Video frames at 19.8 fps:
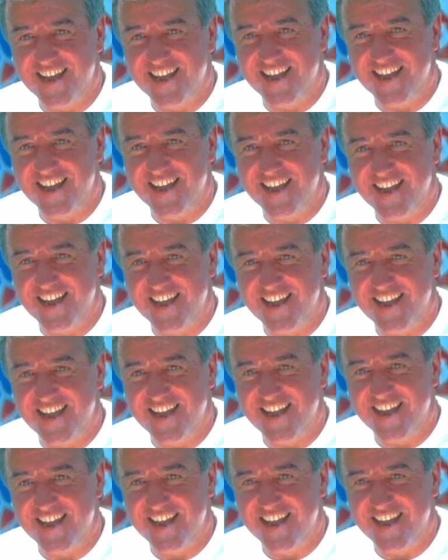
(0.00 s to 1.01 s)

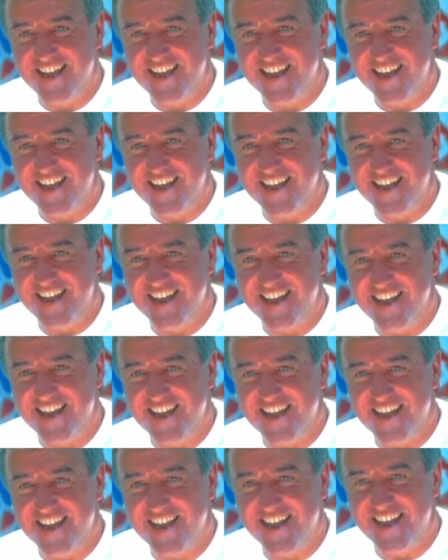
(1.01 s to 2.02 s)

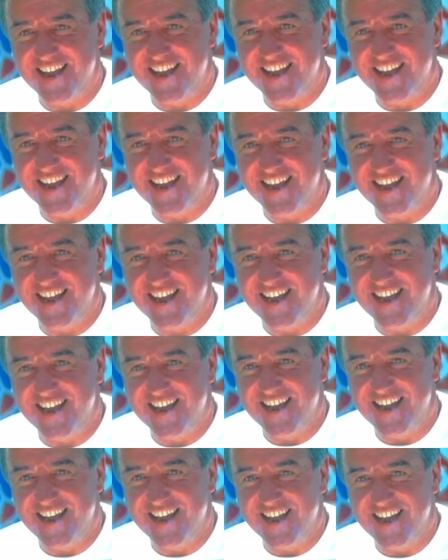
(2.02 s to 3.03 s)

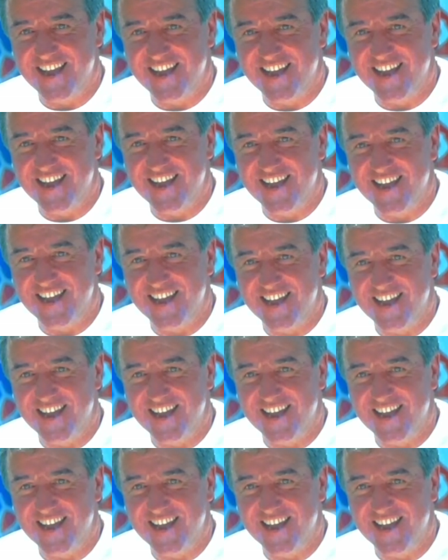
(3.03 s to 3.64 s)
The person shown says nothing.